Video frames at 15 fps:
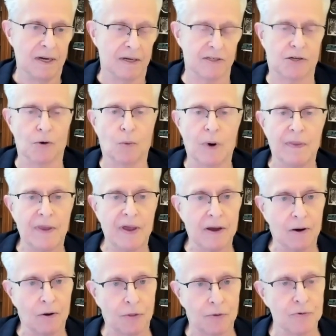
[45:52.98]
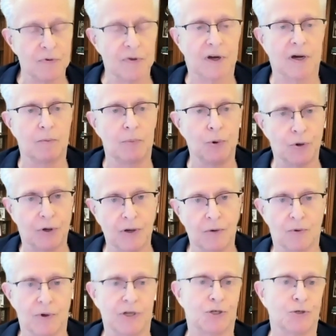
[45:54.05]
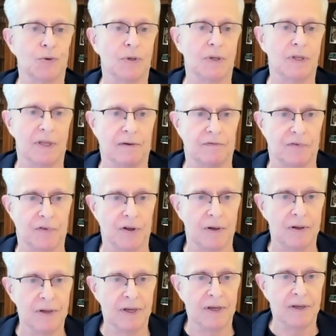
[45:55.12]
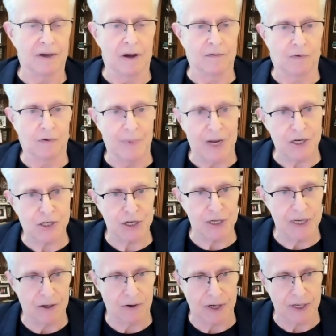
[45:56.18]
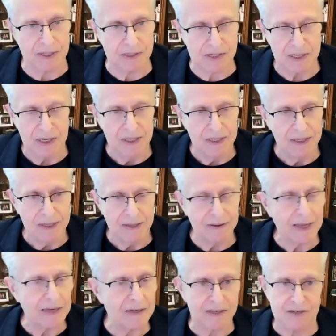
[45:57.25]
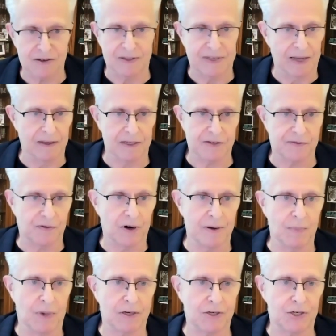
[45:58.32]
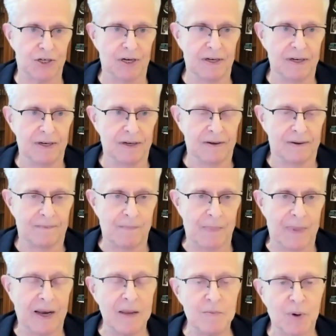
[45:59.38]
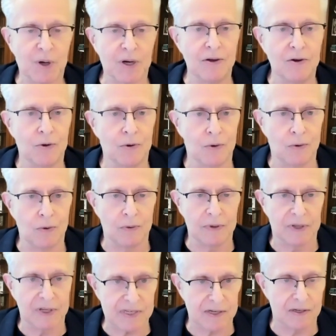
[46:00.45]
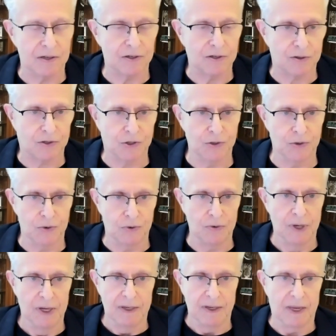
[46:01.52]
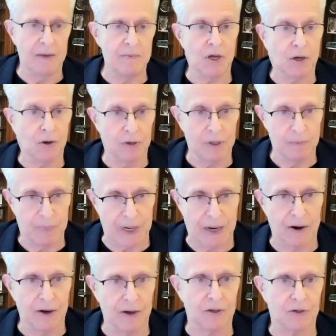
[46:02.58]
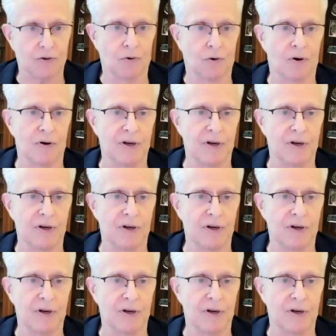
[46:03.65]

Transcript: And so when they go through the kabuki ritual of the confirmation hearings, that doesn't tell us very much. Anybody who listened to Amy Coney Barrett or